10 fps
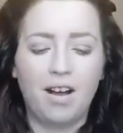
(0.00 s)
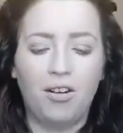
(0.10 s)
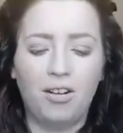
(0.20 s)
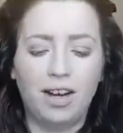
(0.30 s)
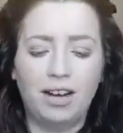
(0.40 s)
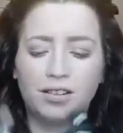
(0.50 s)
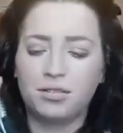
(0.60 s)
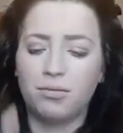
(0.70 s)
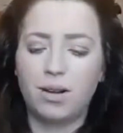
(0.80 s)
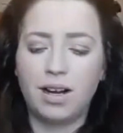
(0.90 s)
all out
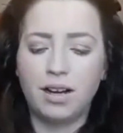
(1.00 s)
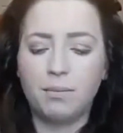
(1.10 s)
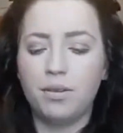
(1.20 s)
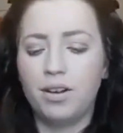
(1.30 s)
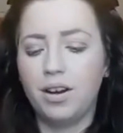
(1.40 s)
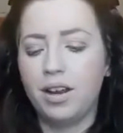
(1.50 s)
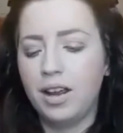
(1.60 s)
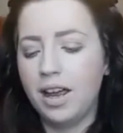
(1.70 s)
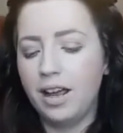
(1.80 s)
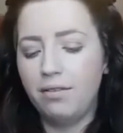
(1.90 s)
of whack, but
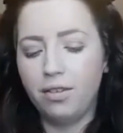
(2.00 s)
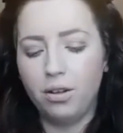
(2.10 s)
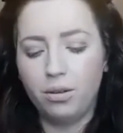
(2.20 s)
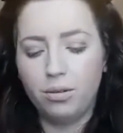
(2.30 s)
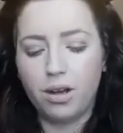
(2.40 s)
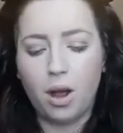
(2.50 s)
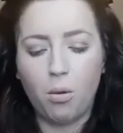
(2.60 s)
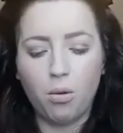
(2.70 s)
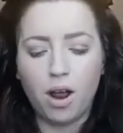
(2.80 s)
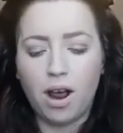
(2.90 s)
if you
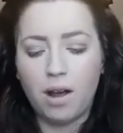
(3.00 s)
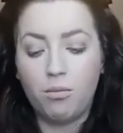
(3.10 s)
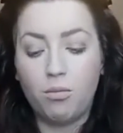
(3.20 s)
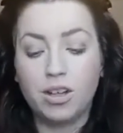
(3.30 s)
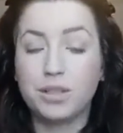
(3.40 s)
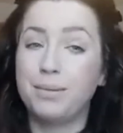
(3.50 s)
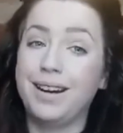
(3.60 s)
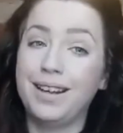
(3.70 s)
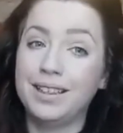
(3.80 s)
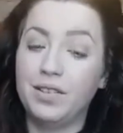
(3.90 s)
watch my
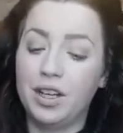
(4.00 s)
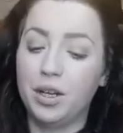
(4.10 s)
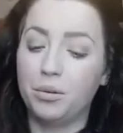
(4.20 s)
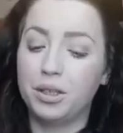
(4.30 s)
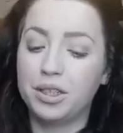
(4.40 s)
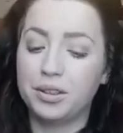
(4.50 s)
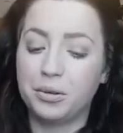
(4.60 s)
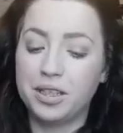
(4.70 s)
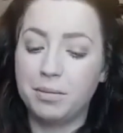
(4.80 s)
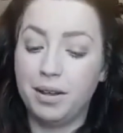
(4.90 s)
next video, which is
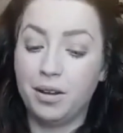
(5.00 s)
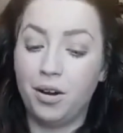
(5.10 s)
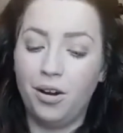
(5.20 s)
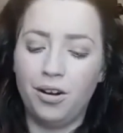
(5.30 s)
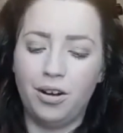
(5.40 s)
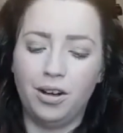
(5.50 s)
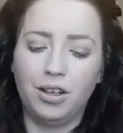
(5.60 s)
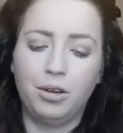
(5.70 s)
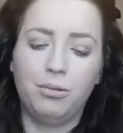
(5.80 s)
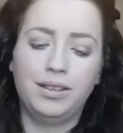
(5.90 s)
going to be the haul,
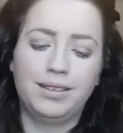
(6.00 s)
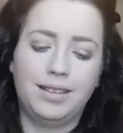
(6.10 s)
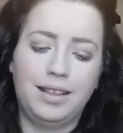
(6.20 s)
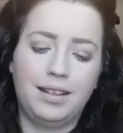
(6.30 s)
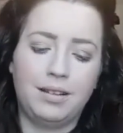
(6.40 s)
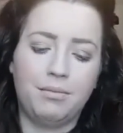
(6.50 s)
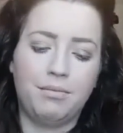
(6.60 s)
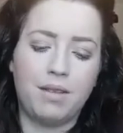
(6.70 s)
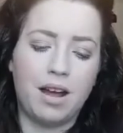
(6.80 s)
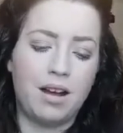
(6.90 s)
you will see
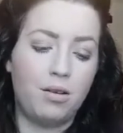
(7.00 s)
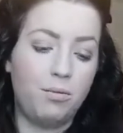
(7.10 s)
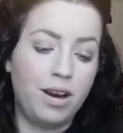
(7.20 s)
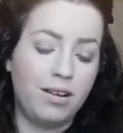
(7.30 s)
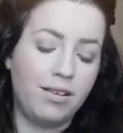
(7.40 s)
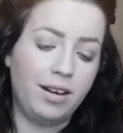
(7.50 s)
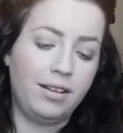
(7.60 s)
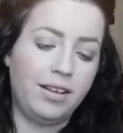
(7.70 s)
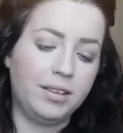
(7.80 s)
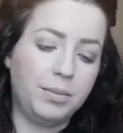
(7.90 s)
them wearing
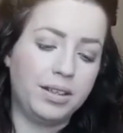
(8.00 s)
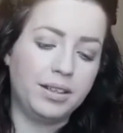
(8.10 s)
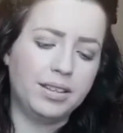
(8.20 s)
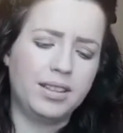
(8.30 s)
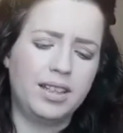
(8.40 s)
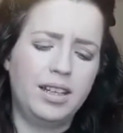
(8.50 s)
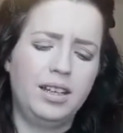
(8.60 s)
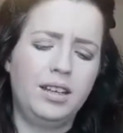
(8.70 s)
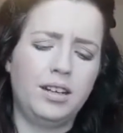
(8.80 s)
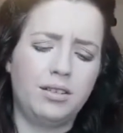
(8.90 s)
these, because
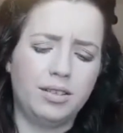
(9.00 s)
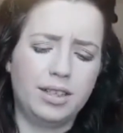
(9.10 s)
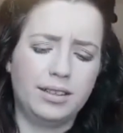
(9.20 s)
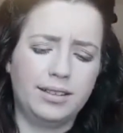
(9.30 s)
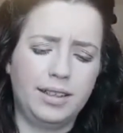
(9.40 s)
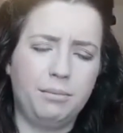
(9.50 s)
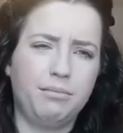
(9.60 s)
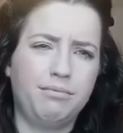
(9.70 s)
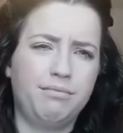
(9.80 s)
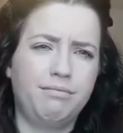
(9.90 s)
you know it didn't seem